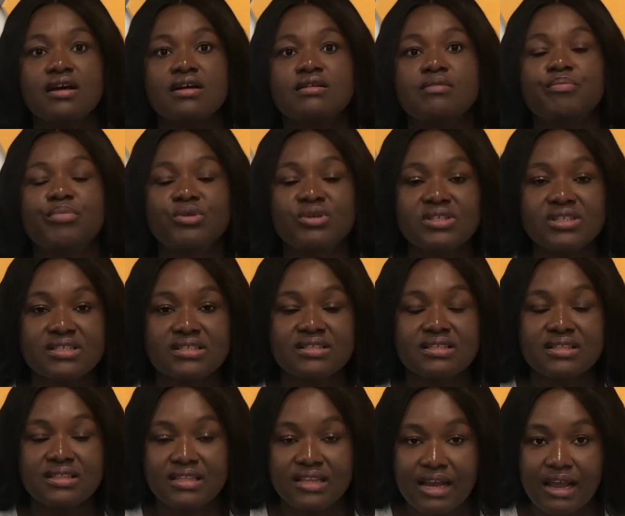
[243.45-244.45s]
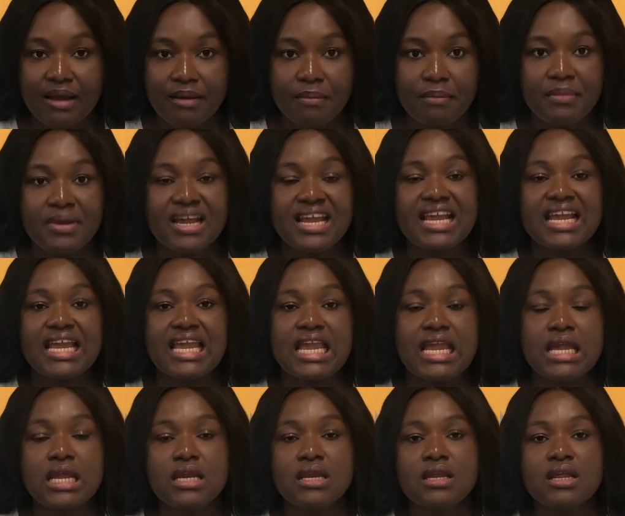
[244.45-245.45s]
Put them
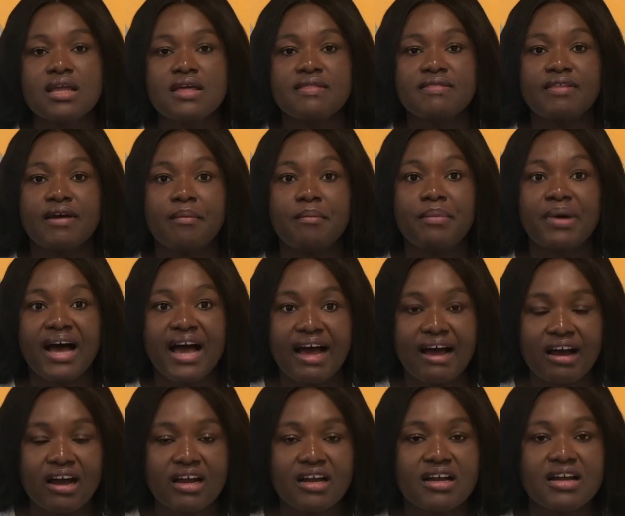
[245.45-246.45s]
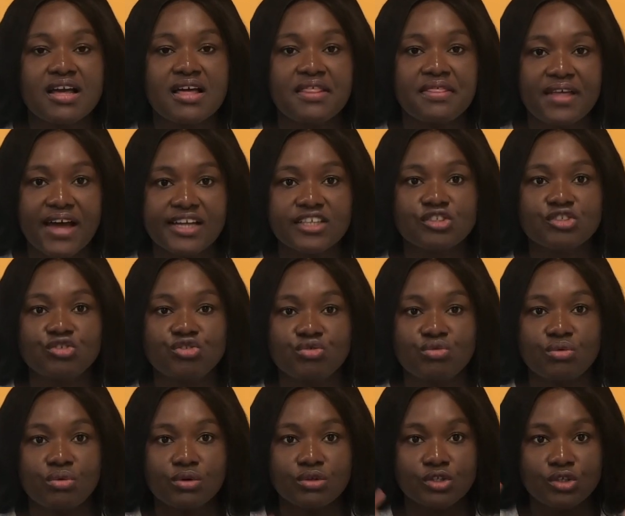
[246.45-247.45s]
in the bag that you
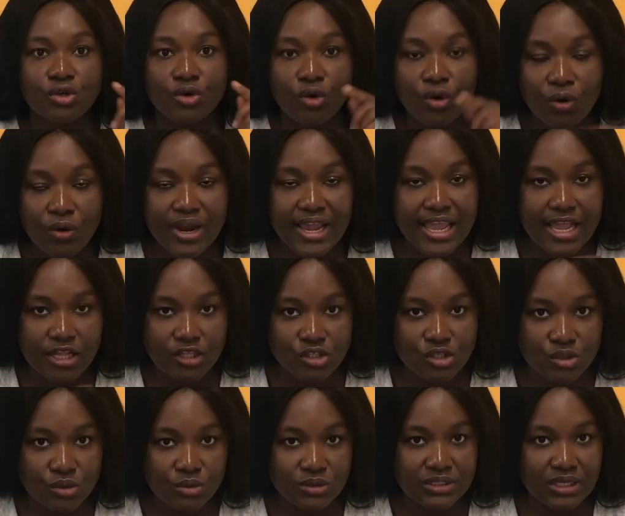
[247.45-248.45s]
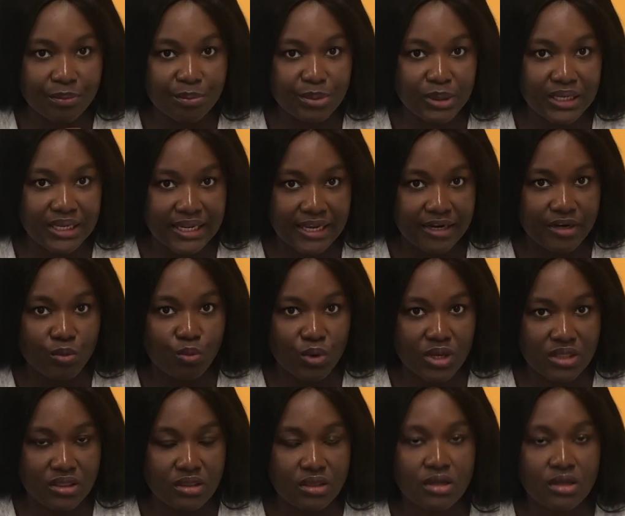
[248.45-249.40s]
would go into the plane with.